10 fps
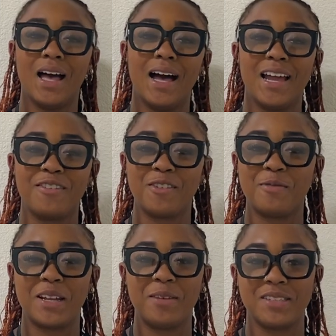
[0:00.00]
Hi everyone,
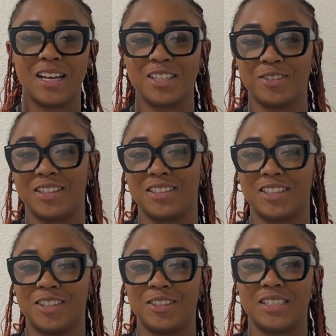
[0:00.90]
my name is Osriel
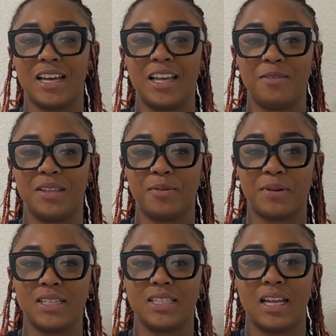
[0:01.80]
Jones. I am the
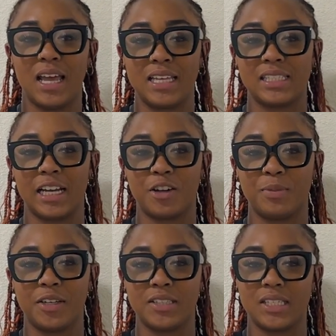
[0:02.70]
president at
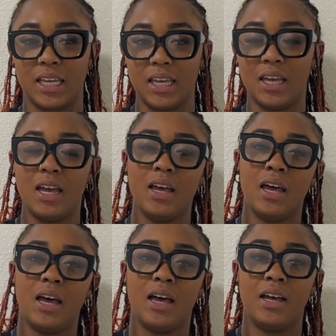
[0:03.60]
Sacramento State.
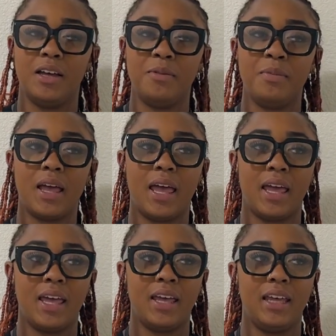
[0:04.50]
Um,
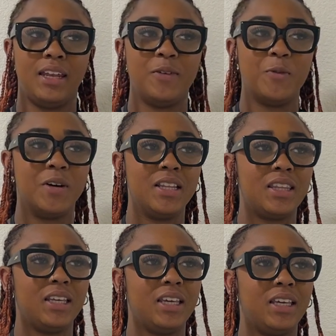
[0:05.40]
and one
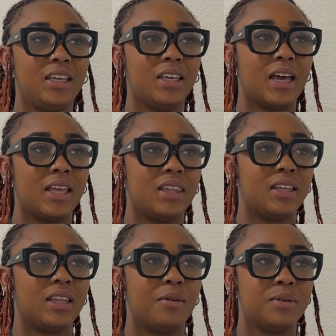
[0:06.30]
thing I
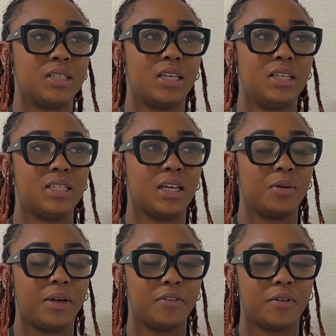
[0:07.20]
think that was a key
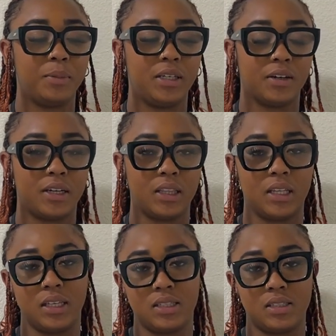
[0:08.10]
takeaway for me during
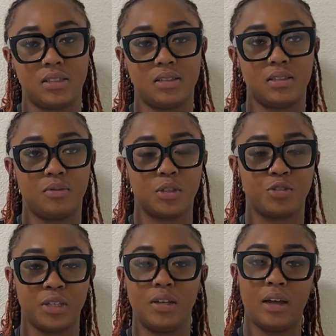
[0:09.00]
this
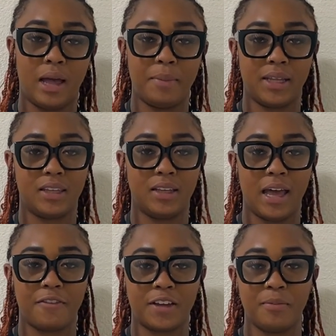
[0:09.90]
retreat, I'm at the
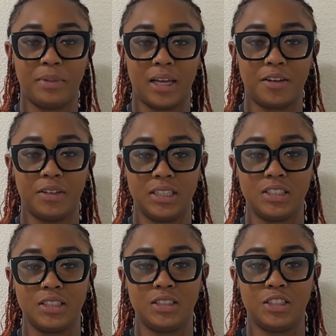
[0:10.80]
Afrikan Black
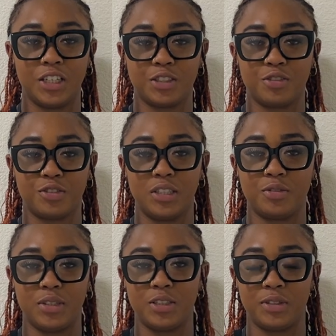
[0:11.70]
Coalition Chairs Retreat
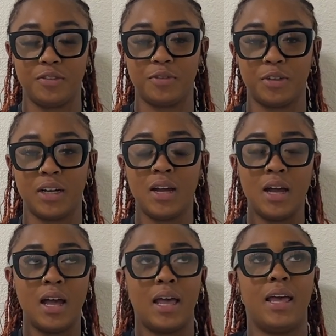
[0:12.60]
2024.
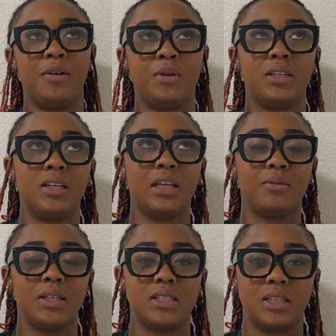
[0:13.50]
And one thing that
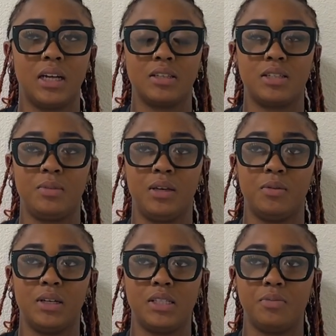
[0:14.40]
really stood out to me
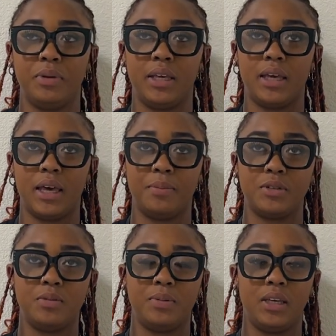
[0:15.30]
was being able
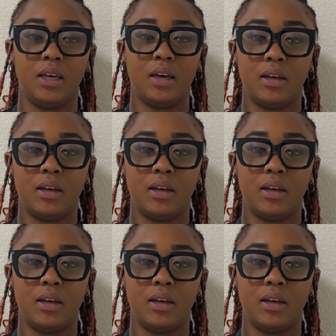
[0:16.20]
to be